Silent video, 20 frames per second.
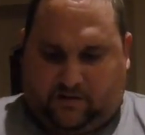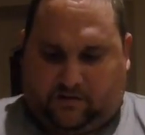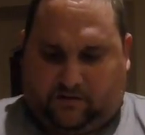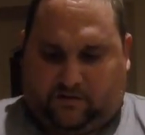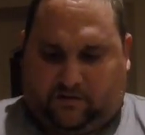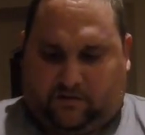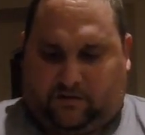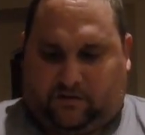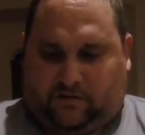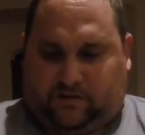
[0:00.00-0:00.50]

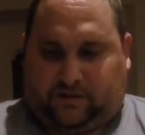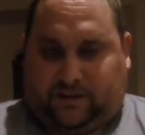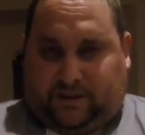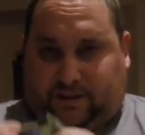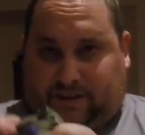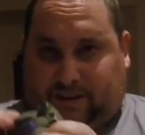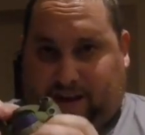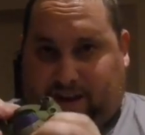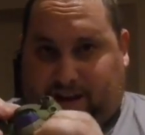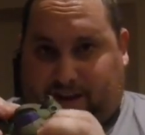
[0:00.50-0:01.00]
So it looks
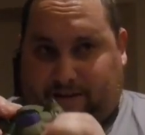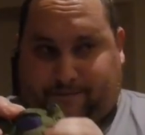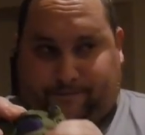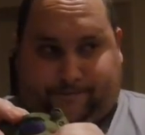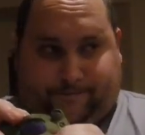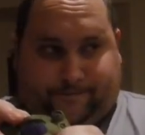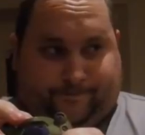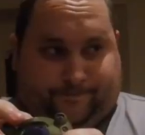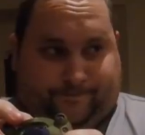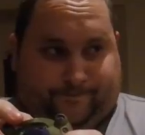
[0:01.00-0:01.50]
like that,
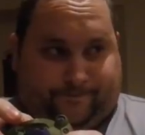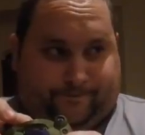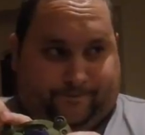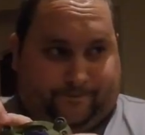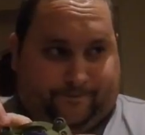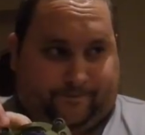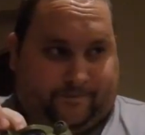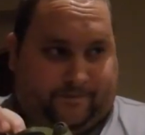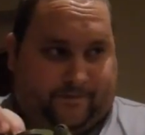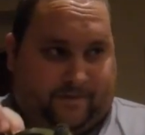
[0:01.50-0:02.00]

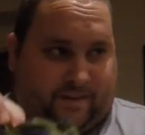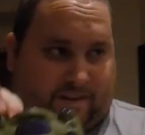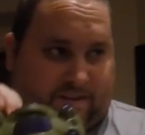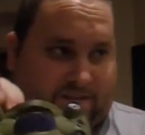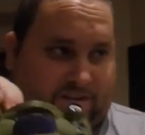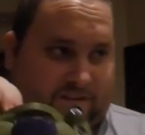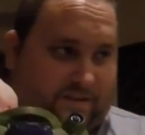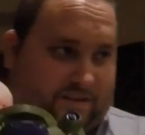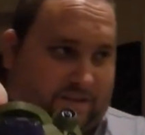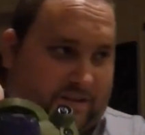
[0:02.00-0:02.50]
as
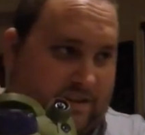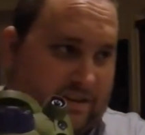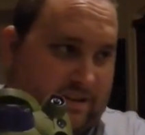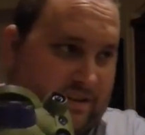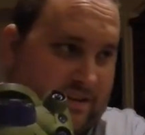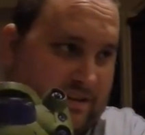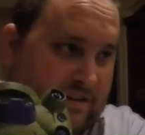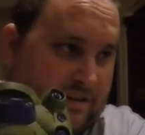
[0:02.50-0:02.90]
you can see.